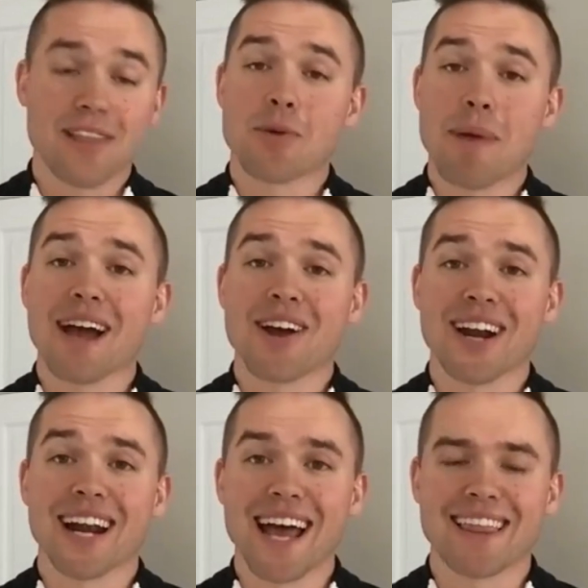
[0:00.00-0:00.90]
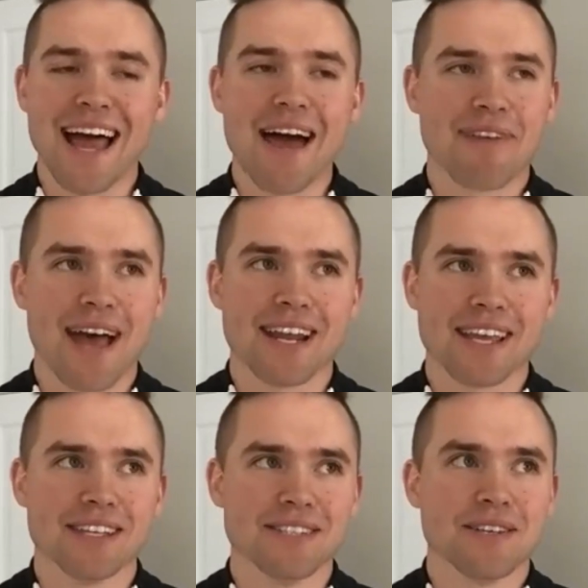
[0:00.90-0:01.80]
look back on and I laugh at
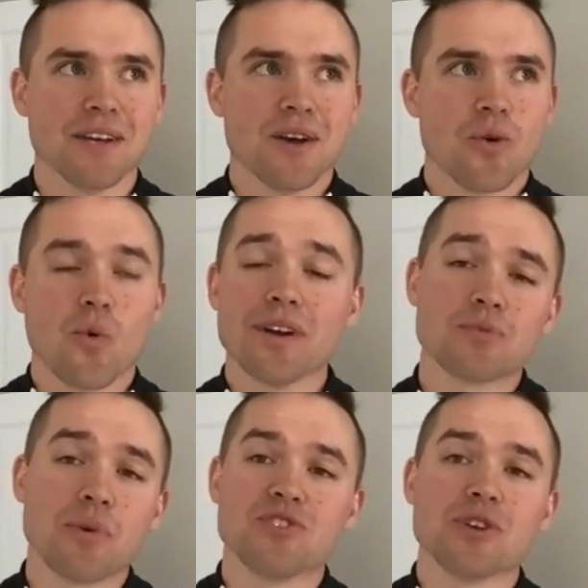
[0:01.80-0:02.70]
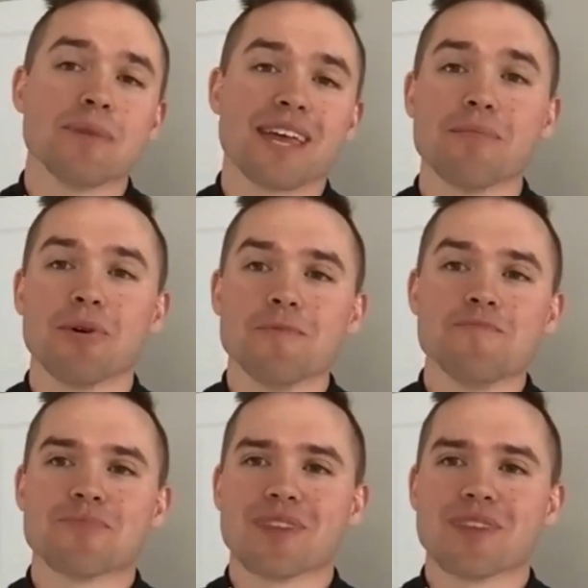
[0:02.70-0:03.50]
is one is with Jimmy Kimmel.